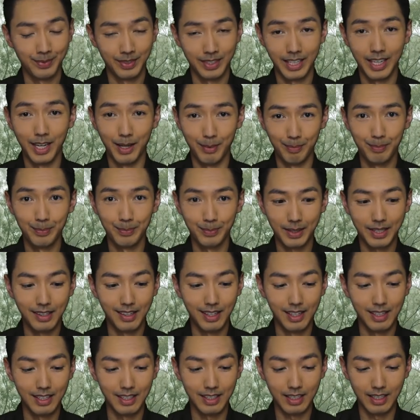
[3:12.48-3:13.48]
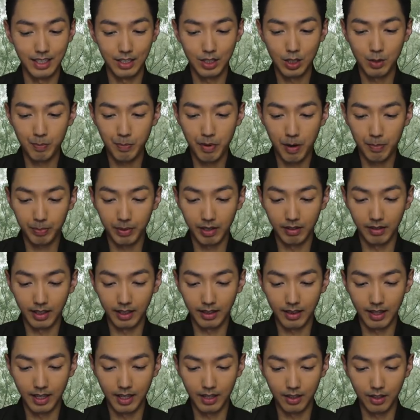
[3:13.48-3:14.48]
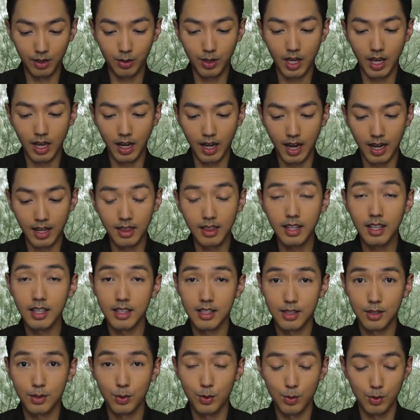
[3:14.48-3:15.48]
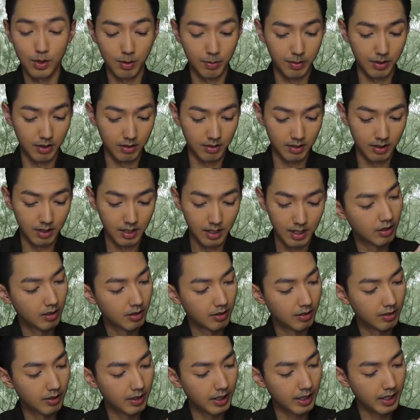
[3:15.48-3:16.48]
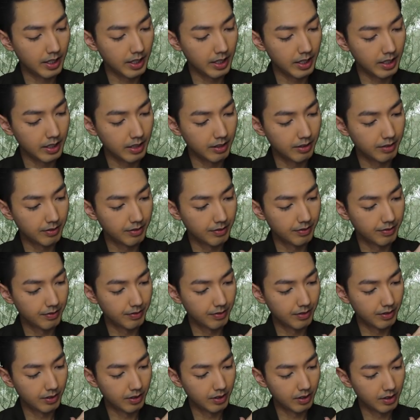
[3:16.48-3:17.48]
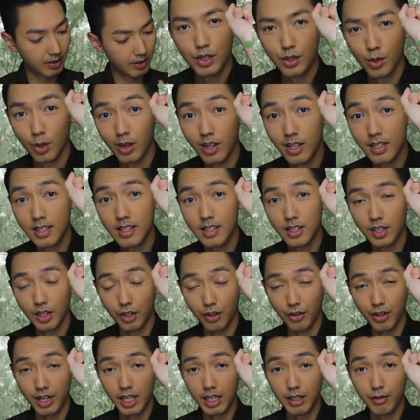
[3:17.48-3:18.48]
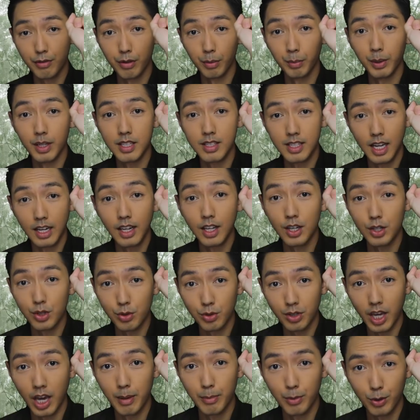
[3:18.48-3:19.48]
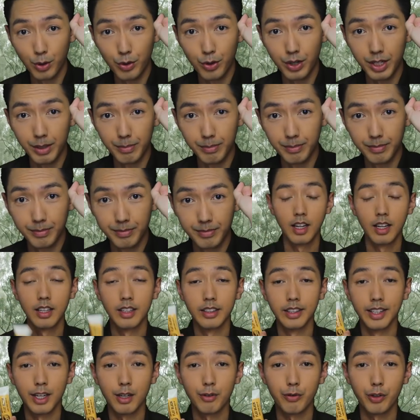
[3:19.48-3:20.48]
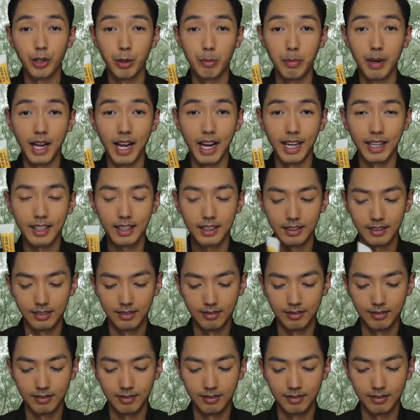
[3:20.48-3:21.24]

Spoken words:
Yeah, clearly it just popped out like that. Okay, I think it's still usable. Alright. So this is the green from the standard issue Camo Cream. Now for the black.